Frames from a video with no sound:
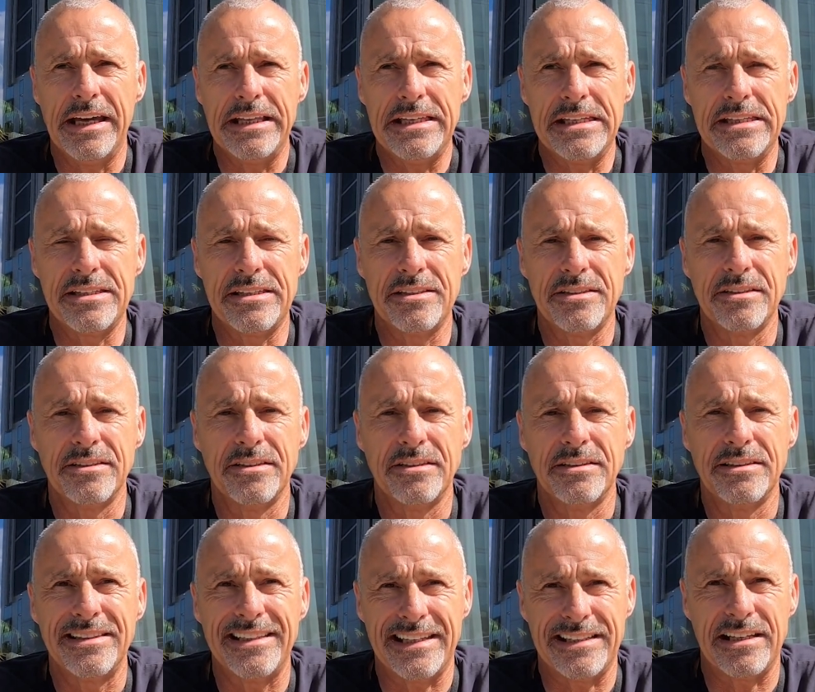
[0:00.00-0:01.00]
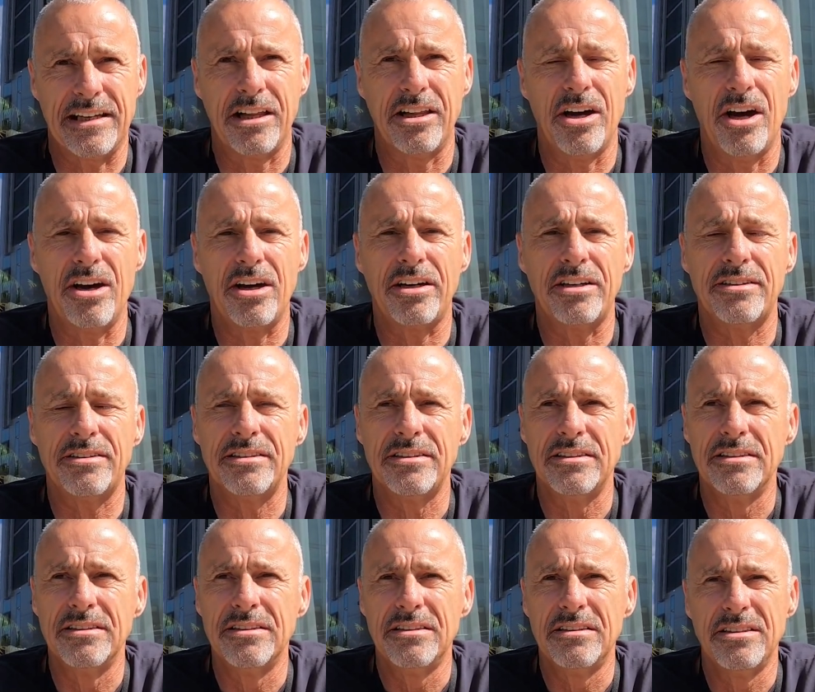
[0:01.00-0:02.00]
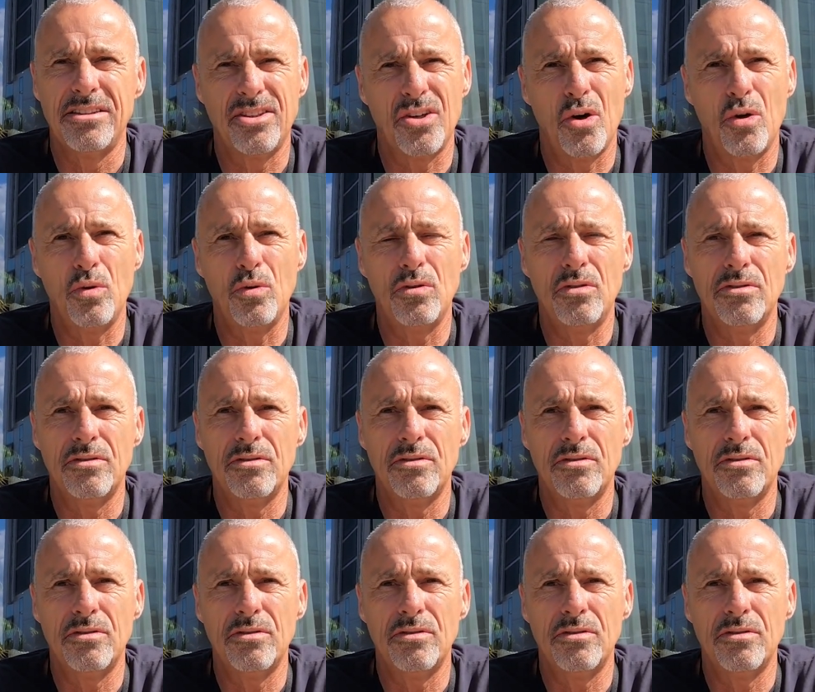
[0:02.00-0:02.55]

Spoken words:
it's 6 o'clock. So